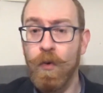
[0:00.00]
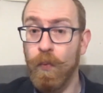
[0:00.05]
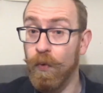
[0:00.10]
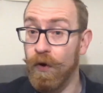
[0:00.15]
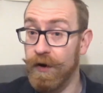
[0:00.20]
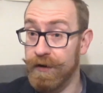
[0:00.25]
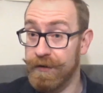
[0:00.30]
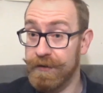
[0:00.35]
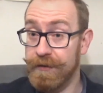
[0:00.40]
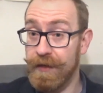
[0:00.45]

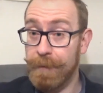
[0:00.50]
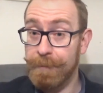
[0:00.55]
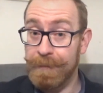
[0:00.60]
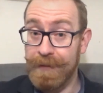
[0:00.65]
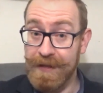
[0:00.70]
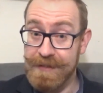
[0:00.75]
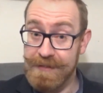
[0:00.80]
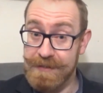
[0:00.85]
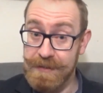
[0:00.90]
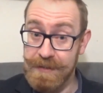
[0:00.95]
Why did they
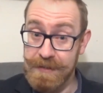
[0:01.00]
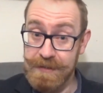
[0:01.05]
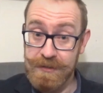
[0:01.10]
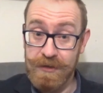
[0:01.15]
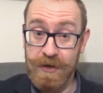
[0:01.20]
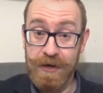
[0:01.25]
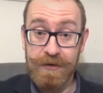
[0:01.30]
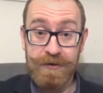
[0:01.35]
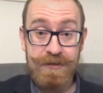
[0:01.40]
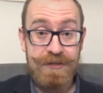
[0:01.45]
place a
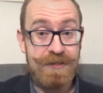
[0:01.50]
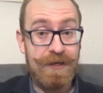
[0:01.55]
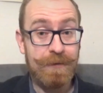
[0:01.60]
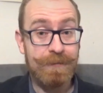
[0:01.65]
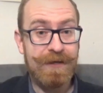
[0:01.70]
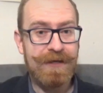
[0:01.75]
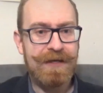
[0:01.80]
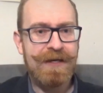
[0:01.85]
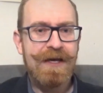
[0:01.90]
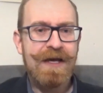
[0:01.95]
design on
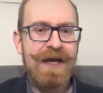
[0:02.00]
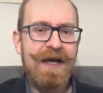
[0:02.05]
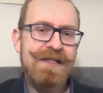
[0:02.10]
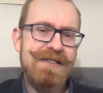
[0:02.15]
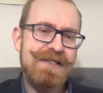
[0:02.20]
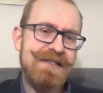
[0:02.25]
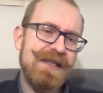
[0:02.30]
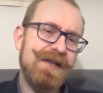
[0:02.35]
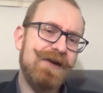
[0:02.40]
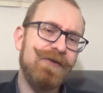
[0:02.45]
something
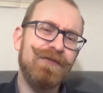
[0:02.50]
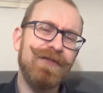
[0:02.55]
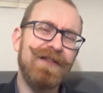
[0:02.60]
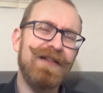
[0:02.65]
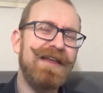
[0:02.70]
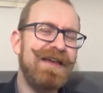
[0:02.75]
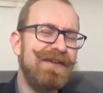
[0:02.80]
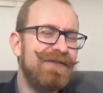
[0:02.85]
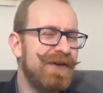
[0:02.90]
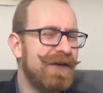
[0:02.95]
instead of
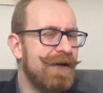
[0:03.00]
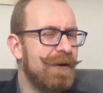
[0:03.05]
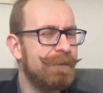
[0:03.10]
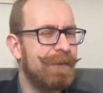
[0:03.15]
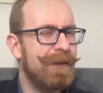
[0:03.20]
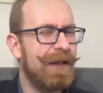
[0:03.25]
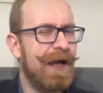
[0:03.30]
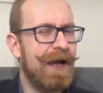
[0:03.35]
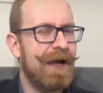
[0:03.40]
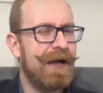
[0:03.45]
leaving it
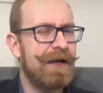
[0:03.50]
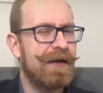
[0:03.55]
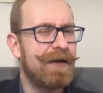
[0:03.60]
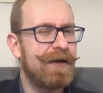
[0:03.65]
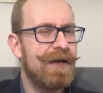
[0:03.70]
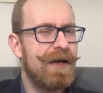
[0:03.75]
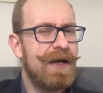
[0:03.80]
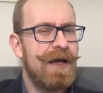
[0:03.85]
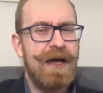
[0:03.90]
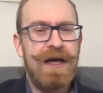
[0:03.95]
plain?
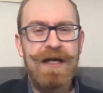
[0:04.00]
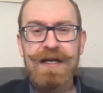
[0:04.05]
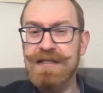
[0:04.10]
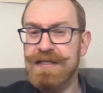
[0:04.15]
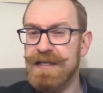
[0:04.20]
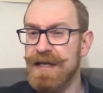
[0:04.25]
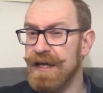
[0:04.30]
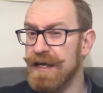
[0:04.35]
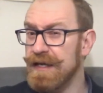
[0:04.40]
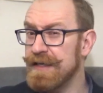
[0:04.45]
It
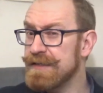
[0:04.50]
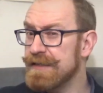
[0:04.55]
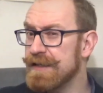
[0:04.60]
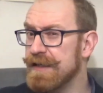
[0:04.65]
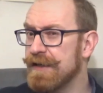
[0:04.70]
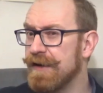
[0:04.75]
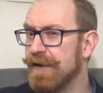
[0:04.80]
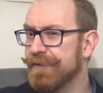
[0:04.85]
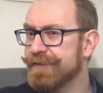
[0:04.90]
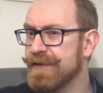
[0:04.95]
is easy
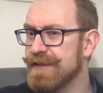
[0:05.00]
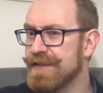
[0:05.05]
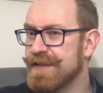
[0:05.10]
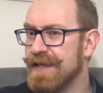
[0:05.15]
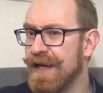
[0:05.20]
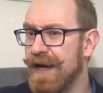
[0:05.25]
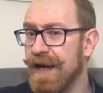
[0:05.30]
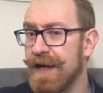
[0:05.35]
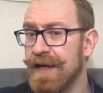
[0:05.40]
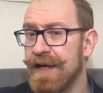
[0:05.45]
enough to
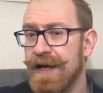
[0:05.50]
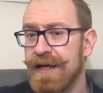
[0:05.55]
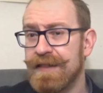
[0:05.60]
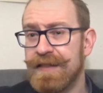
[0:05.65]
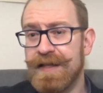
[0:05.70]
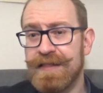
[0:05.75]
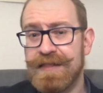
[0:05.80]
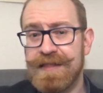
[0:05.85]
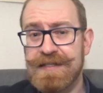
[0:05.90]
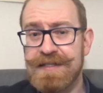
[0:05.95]
say
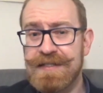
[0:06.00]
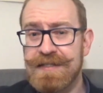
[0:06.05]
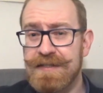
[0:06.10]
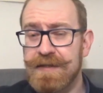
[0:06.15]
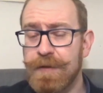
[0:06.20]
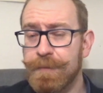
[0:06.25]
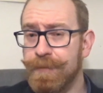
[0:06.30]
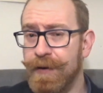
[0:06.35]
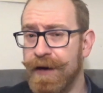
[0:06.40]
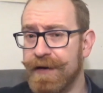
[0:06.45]
that this is
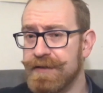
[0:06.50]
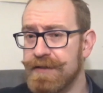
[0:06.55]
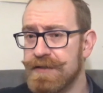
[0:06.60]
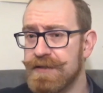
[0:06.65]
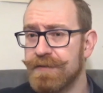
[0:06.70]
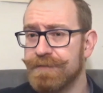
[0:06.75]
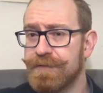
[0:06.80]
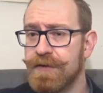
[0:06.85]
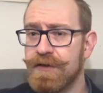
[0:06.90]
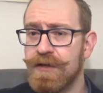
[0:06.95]
the
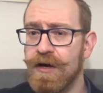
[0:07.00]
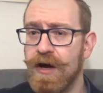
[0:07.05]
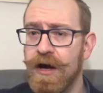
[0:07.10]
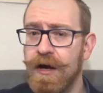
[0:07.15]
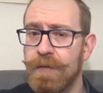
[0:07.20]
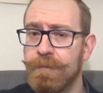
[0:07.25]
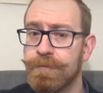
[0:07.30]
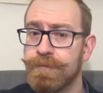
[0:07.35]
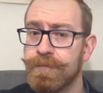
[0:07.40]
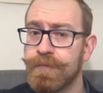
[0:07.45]
practice of the
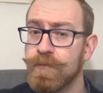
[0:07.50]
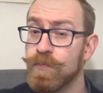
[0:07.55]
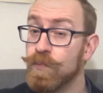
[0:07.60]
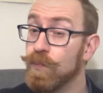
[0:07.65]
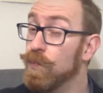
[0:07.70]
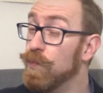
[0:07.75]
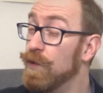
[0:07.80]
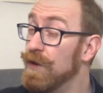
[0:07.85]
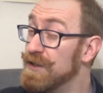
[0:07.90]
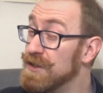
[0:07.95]
time,
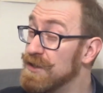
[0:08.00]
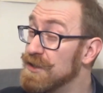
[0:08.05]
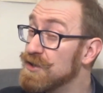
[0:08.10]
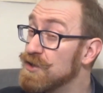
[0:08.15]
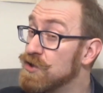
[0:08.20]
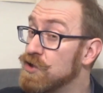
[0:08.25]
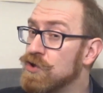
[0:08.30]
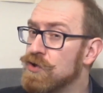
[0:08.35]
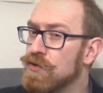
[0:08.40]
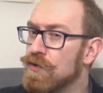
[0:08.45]
which
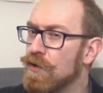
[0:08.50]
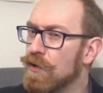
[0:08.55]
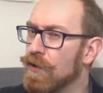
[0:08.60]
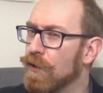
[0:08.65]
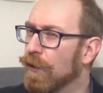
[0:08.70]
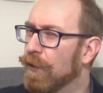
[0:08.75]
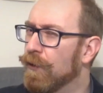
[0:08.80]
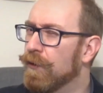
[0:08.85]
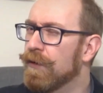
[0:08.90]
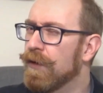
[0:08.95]
is
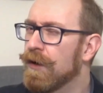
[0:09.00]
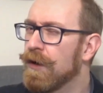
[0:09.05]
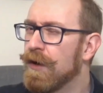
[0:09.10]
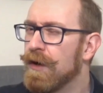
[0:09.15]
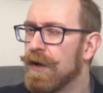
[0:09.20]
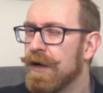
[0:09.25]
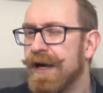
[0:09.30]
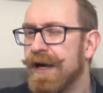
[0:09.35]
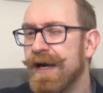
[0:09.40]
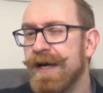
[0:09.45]
true.
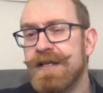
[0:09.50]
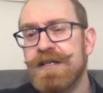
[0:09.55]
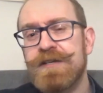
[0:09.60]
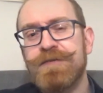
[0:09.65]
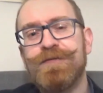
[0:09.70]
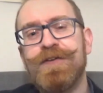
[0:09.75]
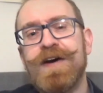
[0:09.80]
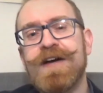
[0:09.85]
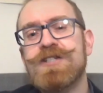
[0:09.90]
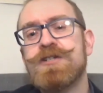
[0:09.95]
It is
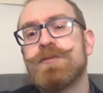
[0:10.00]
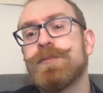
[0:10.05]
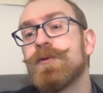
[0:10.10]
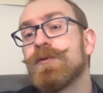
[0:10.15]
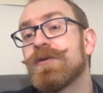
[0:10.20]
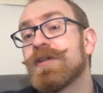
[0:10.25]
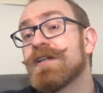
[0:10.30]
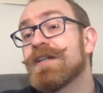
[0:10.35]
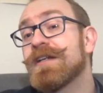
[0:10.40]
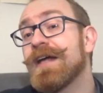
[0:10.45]

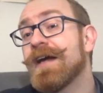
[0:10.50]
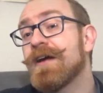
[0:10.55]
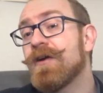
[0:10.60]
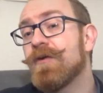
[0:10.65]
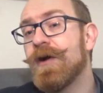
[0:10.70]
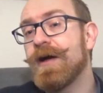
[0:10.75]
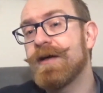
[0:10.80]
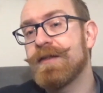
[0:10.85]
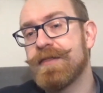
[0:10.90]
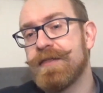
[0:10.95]
fashionable to
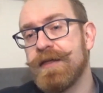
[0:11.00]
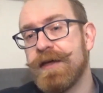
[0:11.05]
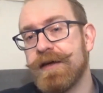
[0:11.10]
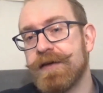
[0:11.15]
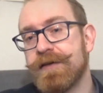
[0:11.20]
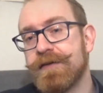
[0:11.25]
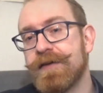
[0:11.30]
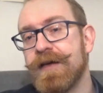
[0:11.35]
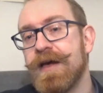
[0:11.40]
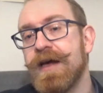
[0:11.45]
decorate
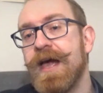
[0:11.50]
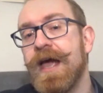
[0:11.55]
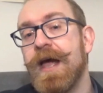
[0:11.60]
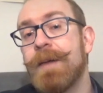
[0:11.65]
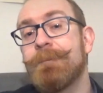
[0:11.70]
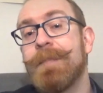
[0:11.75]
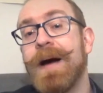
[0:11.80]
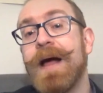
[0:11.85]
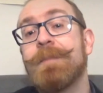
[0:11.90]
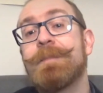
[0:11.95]
things.
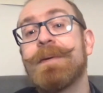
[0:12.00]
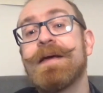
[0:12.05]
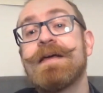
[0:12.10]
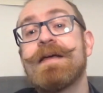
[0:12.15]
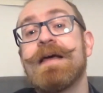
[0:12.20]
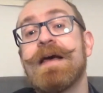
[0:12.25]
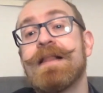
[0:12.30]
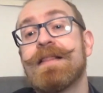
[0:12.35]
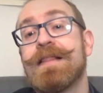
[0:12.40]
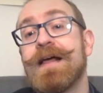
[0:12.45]
It may
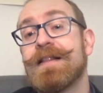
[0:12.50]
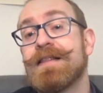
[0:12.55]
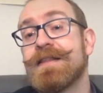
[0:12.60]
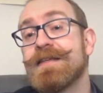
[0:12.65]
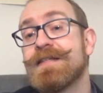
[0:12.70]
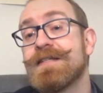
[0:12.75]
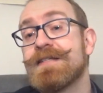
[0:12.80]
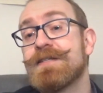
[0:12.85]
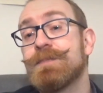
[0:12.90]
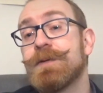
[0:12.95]
be that
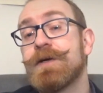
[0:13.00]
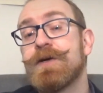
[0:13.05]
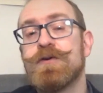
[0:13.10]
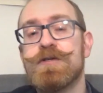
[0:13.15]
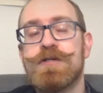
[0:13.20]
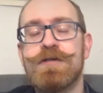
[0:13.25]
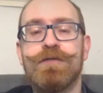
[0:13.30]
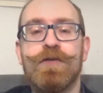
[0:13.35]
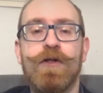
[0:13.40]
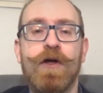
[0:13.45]
this is
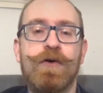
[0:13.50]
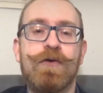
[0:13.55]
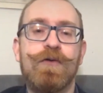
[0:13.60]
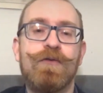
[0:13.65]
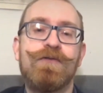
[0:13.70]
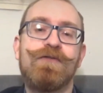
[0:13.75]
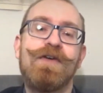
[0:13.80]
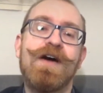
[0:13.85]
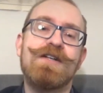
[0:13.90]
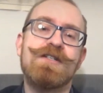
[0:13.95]
because of local
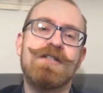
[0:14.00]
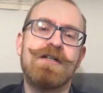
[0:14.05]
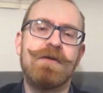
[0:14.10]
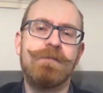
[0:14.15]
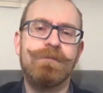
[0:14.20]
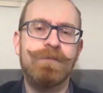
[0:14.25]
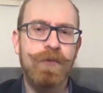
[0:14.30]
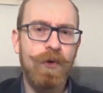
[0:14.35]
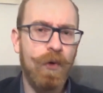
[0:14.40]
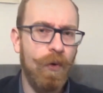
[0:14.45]
fashion
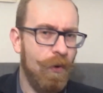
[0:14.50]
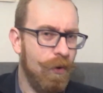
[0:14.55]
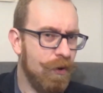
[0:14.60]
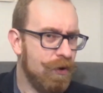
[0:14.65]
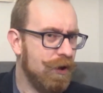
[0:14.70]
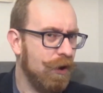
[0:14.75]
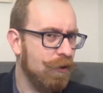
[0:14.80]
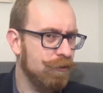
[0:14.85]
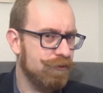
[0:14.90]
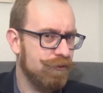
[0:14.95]
or
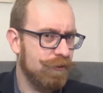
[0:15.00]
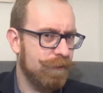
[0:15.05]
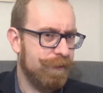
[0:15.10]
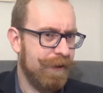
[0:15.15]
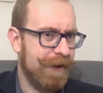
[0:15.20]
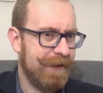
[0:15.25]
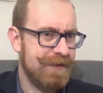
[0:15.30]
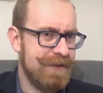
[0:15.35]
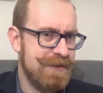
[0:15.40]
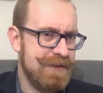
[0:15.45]
cultural
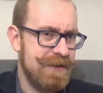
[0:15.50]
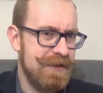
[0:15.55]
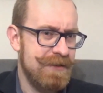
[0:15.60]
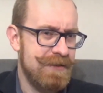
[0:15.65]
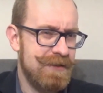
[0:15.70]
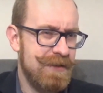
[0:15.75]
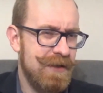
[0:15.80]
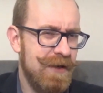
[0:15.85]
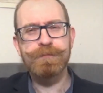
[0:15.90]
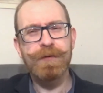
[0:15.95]

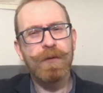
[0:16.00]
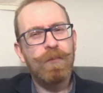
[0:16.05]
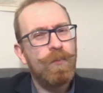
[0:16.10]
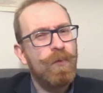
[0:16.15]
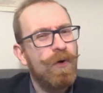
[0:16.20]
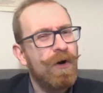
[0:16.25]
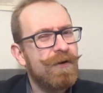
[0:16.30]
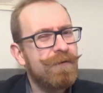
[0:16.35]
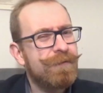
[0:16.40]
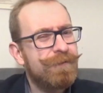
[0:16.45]
practices. But
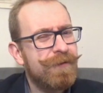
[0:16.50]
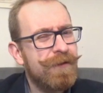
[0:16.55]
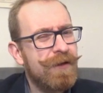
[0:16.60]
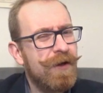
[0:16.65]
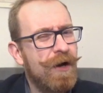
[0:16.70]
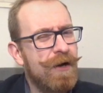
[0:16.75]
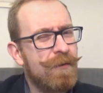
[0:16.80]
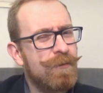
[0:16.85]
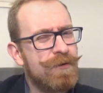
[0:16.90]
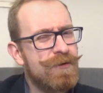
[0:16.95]
what if the
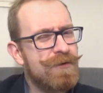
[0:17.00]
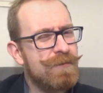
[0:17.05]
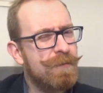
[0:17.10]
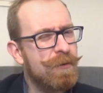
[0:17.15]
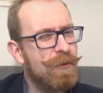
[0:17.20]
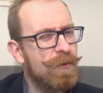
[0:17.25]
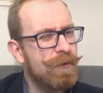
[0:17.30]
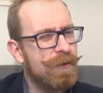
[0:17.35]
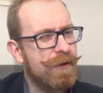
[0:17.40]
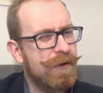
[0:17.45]
item was
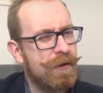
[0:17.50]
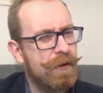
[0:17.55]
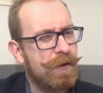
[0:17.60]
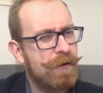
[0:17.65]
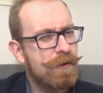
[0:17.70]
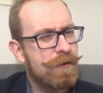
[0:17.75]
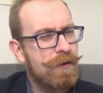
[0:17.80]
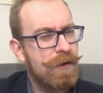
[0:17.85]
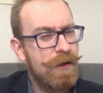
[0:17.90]
imported?